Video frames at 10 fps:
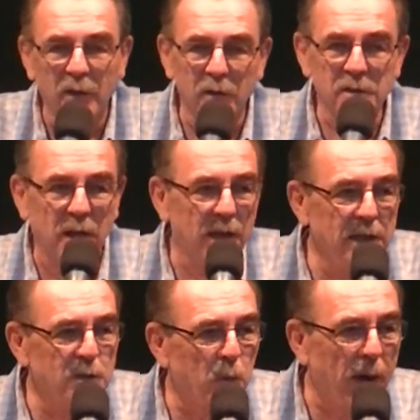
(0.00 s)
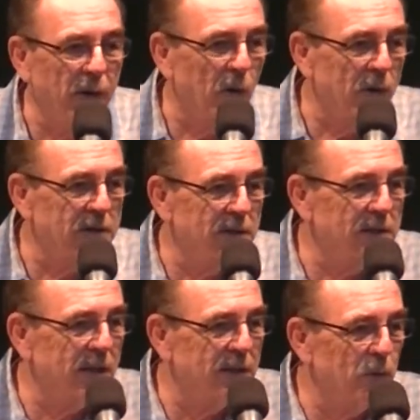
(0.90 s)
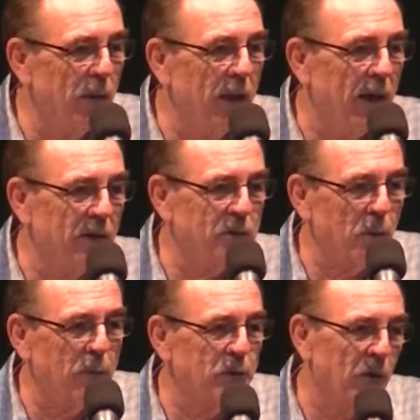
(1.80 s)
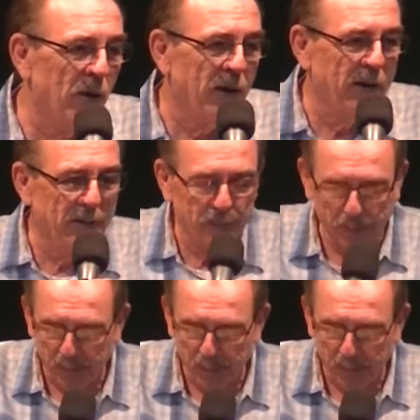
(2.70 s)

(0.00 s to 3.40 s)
there's at least white horses because we got scripture on it.